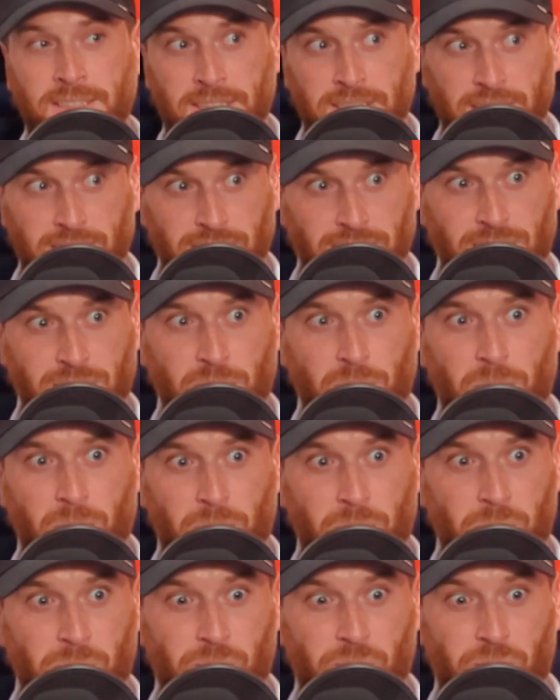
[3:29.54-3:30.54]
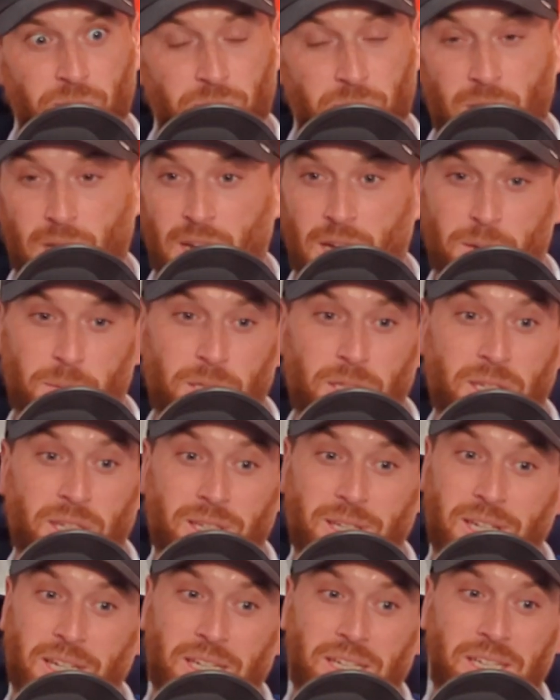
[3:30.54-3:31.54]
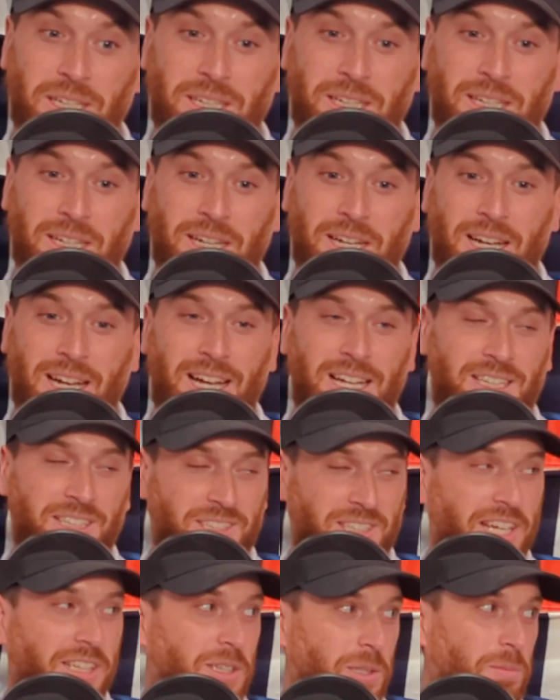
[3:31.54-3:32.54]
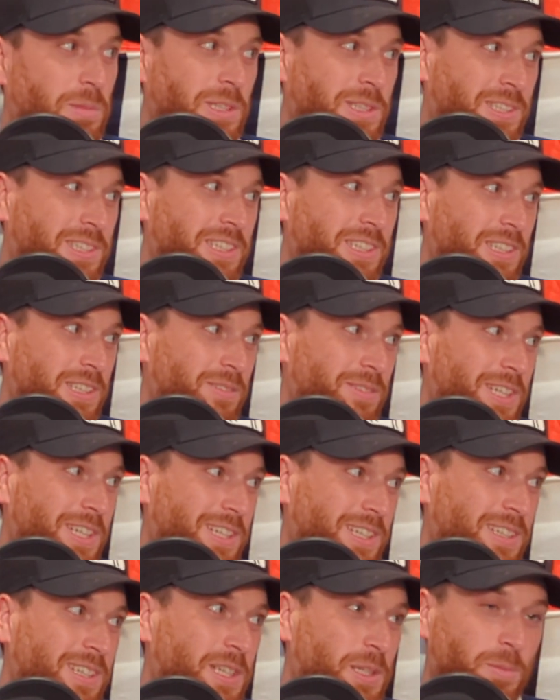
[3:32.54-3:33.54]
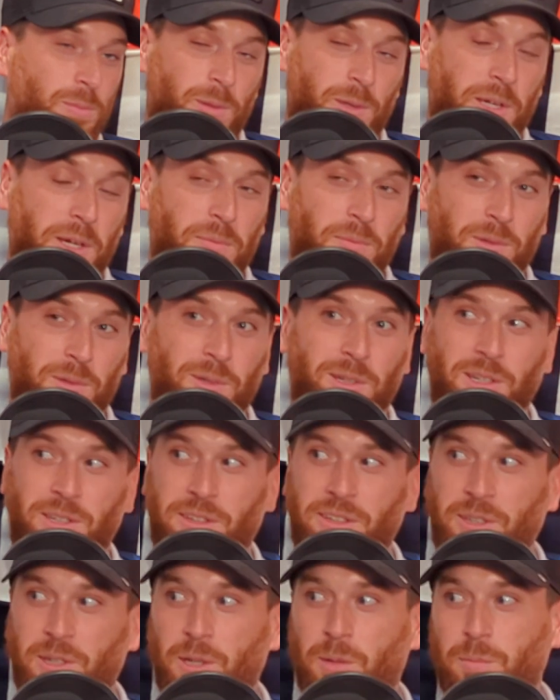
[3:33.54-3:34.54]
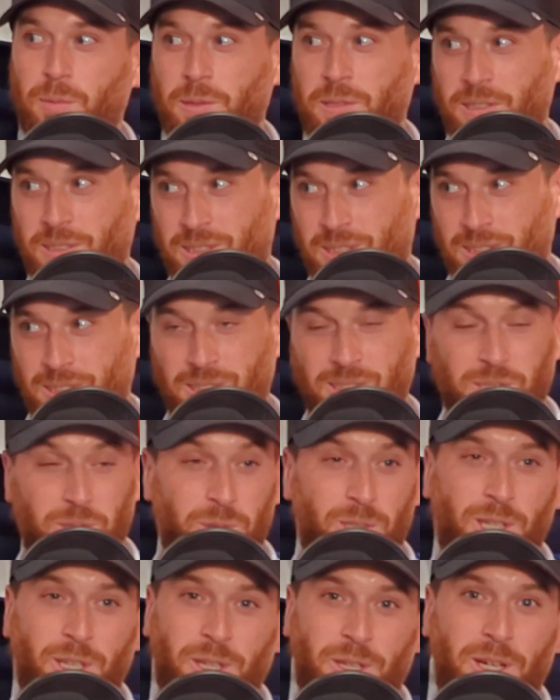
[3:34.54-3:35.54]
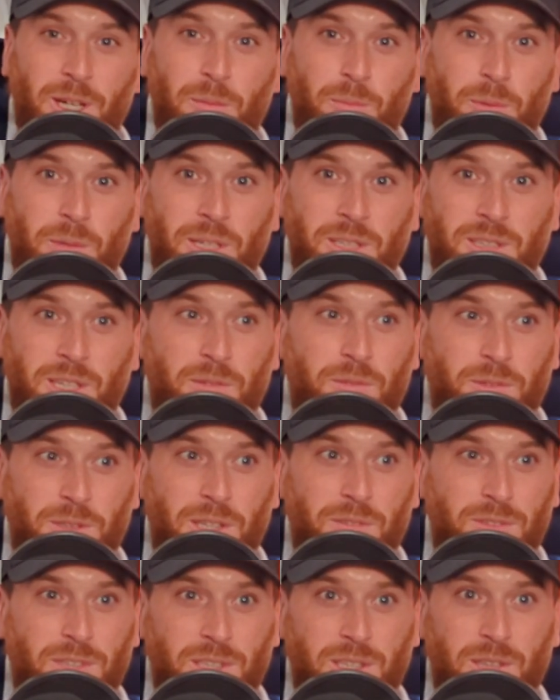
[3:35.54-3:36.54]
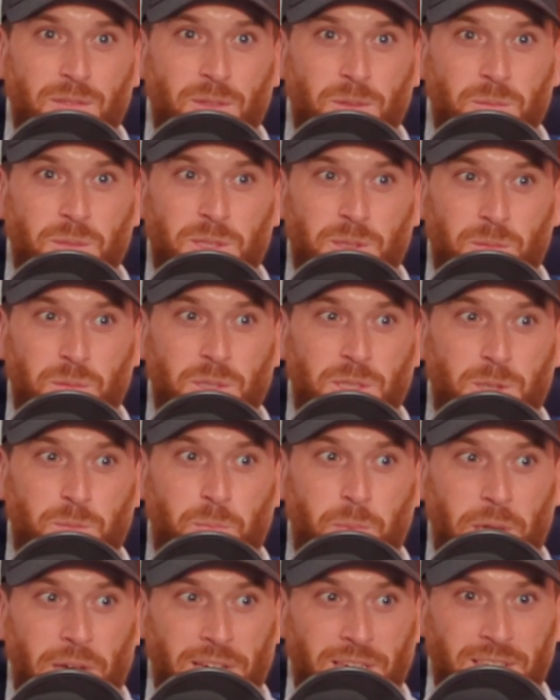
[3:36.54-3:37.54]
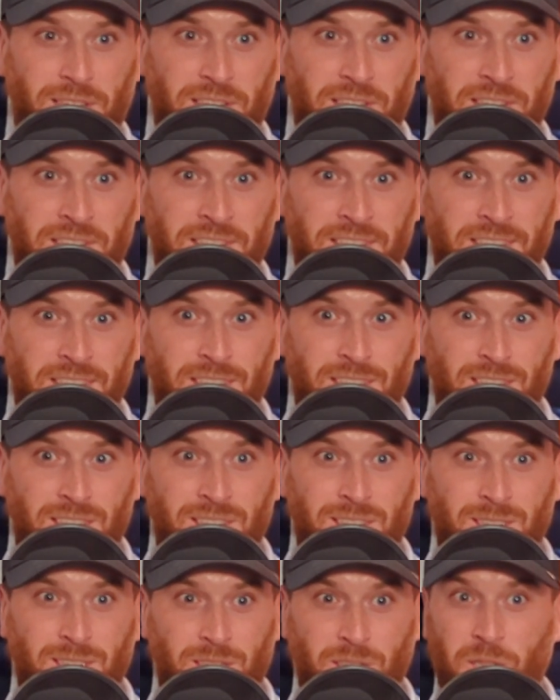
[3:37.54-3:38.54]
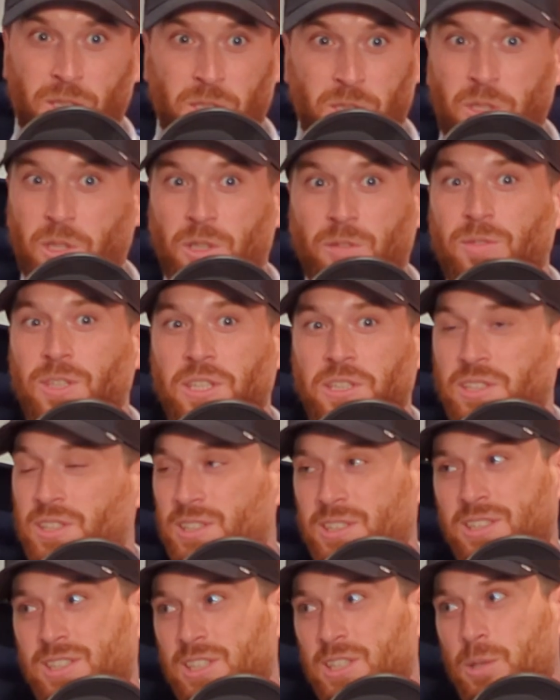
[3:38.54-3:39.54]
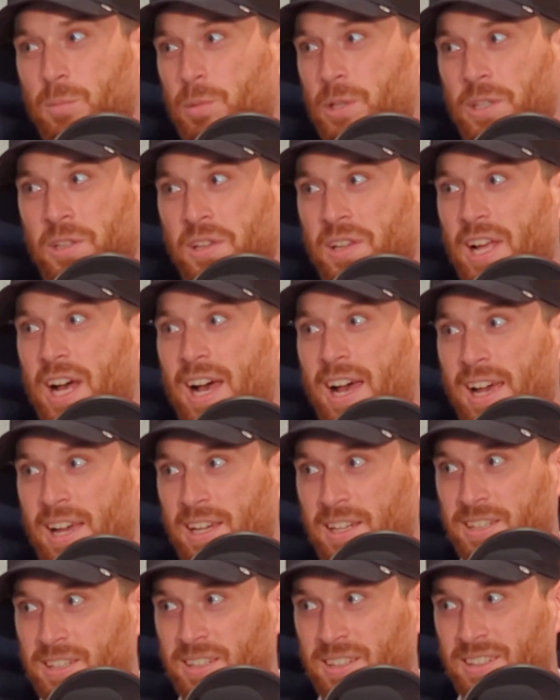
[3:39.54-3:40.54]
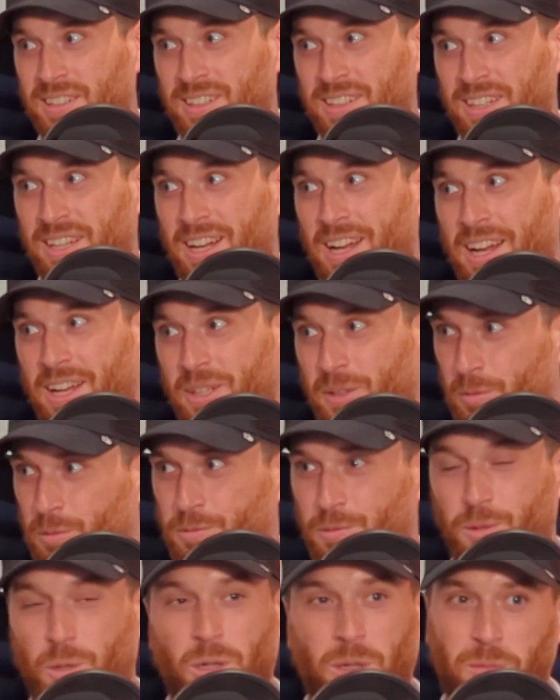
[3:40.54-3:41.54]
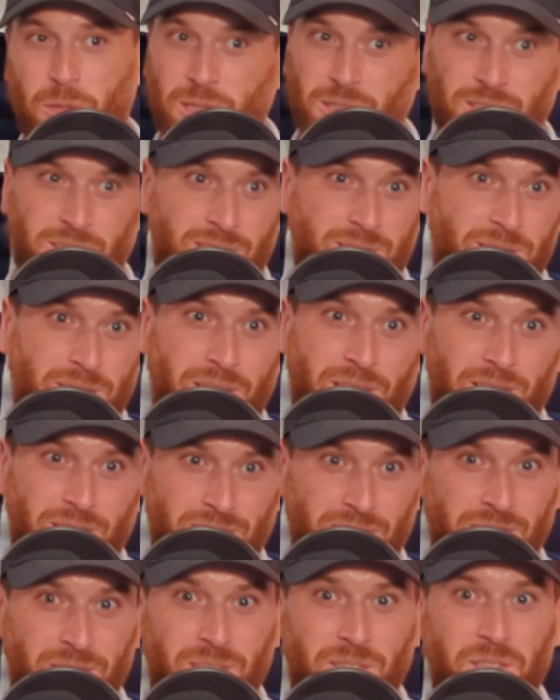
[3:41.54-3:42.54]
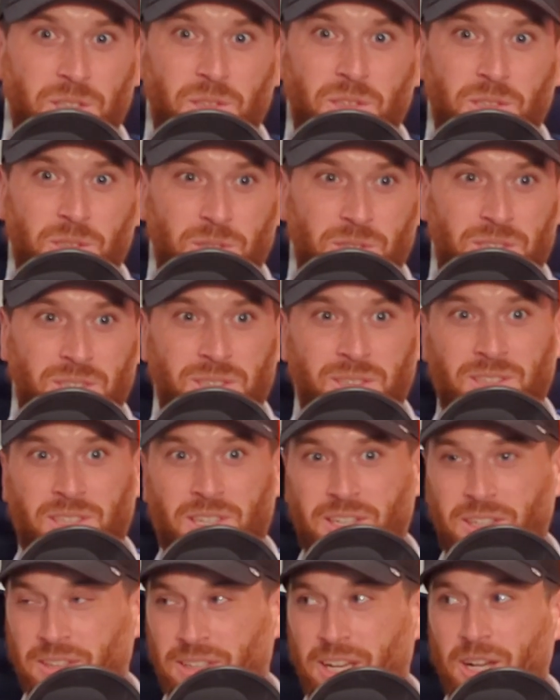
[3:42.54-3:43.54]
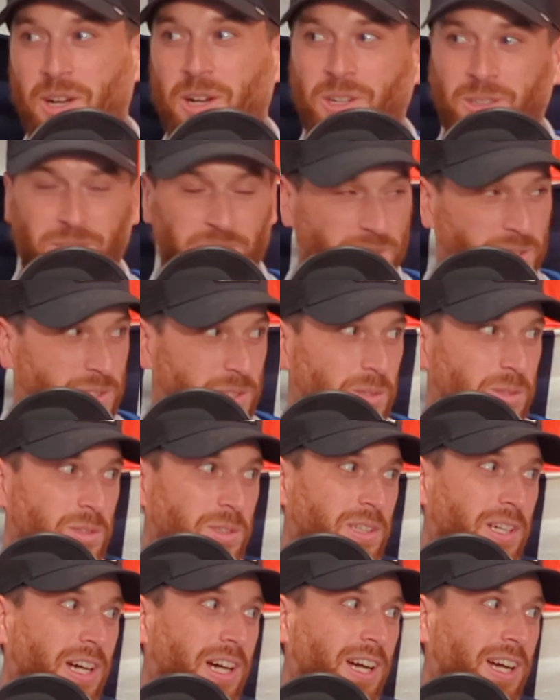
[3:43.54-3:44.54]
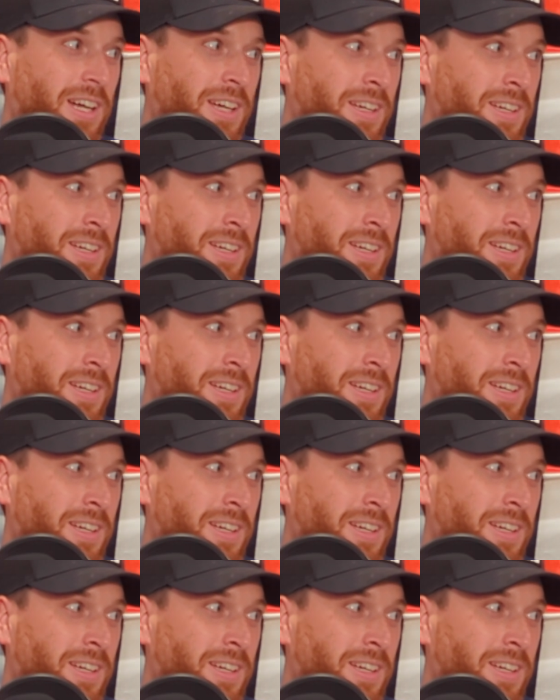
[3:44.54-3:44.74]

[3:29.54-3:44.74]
So yeah, I mean, yet to be seen if they can keep it up through all the competitions and whatnot. But I definitely have to give them some respect. You could have easily seen a big lag in form at the start. You lose kind of that heart and soul guy.